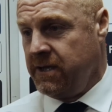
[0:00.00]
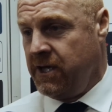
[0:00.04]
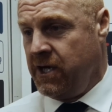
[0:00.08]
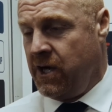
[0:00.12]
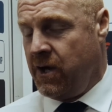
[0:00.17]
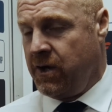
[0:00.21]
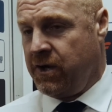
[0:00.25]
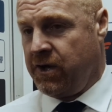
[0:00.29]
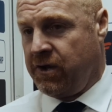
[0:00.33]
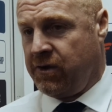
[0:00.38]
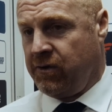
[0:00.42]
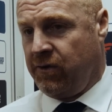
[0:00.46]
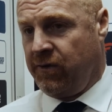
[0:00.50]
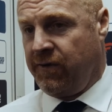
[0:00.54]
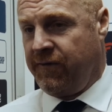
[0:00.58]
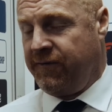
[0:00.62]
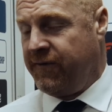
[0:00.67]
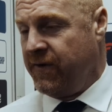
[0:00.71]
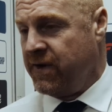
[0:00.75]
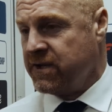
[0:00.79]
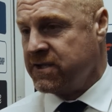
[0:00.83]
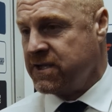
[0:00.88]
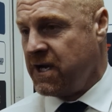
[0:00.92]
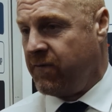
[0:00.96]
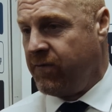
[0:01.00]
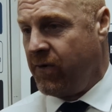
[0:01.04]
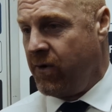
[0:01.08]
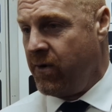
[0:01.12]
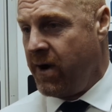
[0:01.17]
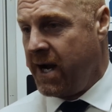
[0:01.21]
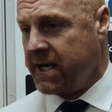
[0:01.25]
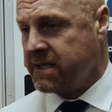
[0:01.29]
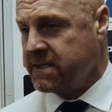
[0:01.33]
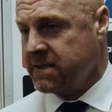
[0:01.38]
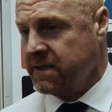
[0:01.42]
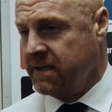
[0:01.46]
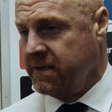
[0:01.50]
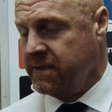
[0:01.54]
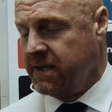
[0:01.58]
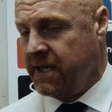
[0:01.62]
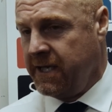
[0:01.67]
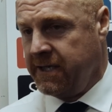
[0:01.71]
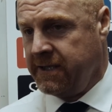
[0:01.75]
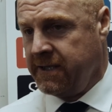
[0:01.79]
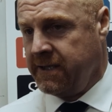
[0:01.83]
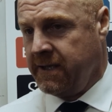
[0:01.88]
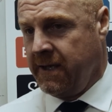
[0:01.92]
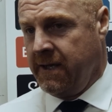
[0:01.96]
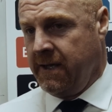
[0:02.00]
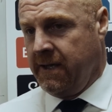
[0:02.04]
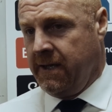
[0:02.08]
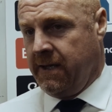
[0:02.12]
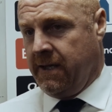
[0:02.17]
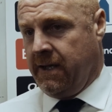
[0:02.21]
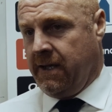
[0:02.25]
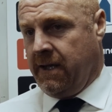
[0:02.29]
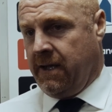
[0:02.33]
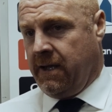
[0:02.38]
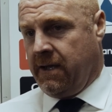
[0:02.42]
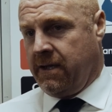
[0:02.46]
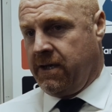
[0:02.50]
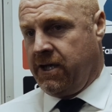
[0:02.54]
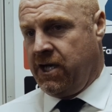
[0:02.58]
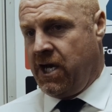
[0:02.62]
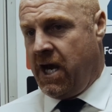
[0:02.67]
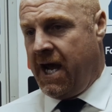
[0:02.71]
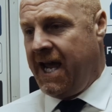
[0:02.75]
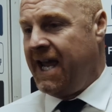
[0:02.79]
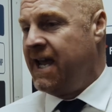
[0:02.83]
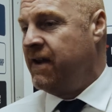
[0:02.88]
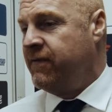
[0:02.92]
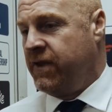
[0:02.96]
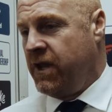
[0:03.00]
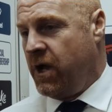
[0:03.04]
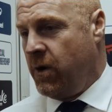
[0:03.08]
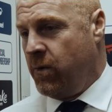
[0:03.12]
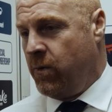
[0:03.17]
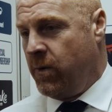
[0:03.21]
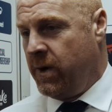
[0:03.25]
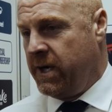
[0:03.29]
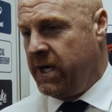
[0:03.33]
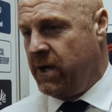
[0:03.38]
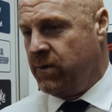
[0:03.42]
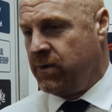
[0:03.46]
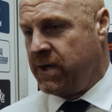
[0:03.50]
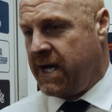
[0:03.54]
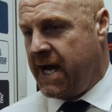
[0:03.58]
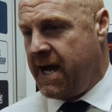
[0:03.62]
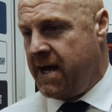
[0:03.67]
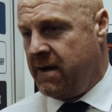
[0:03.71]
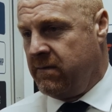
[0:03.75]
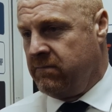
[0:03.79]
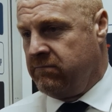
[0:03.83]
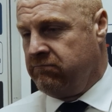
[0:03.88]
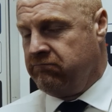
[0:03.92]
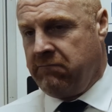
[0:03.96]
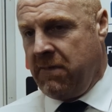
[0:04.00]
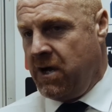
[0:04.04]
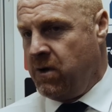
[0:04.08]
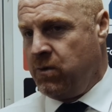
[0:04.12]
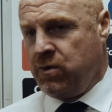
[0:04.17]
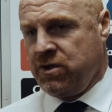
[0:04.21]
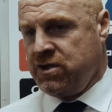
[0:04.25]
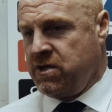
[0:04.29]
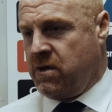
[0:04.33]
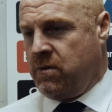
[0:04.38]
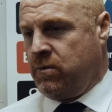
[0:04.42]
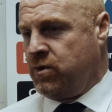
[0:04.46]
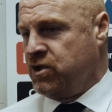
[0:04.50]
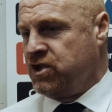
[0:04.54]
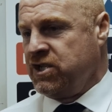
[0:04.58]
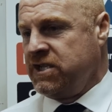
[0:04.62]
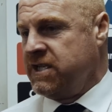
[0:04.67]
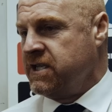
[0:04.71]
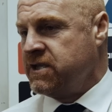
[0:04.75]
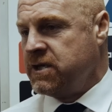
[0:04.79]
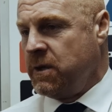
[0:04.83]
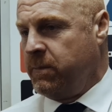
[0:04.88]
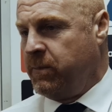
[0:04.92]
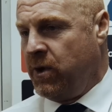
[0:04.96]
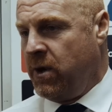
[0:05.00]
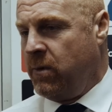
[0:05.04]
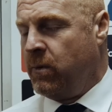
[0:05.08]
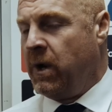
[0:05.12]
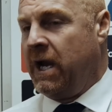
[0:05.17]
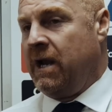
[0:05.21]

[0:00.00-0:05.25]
You know, and I thought the first half we were excellent. And you know, even though we're 1-0 down, I wasn't disappointed.